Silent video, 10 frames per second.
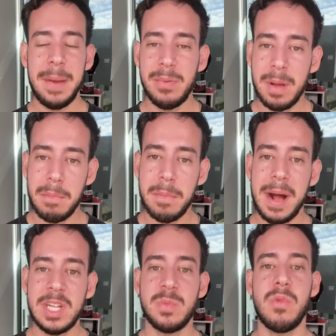People are
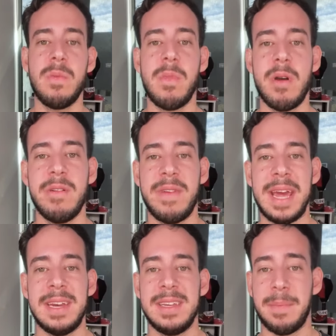much more
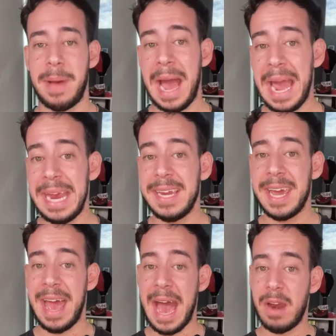motivated to pay to
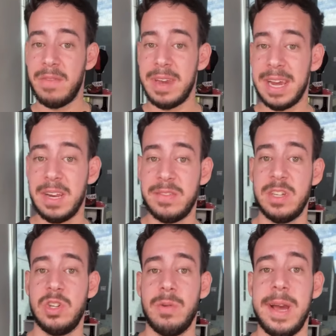get out of a negative
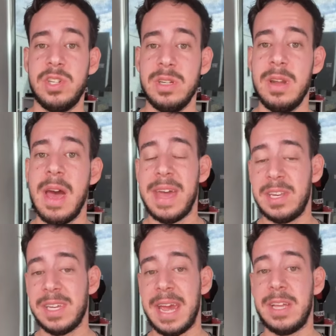situation situation,
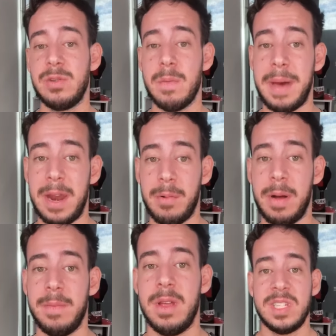than to get into a better
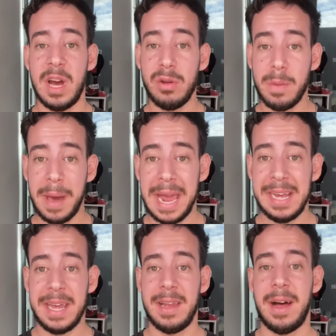one. Sell the
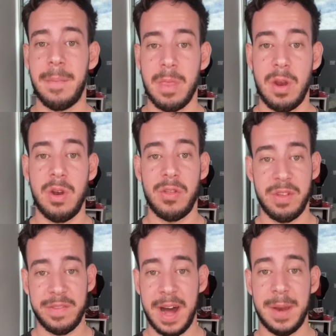painkiller, not
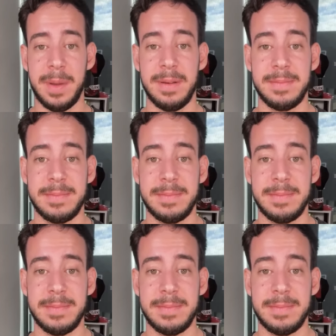the vitamin.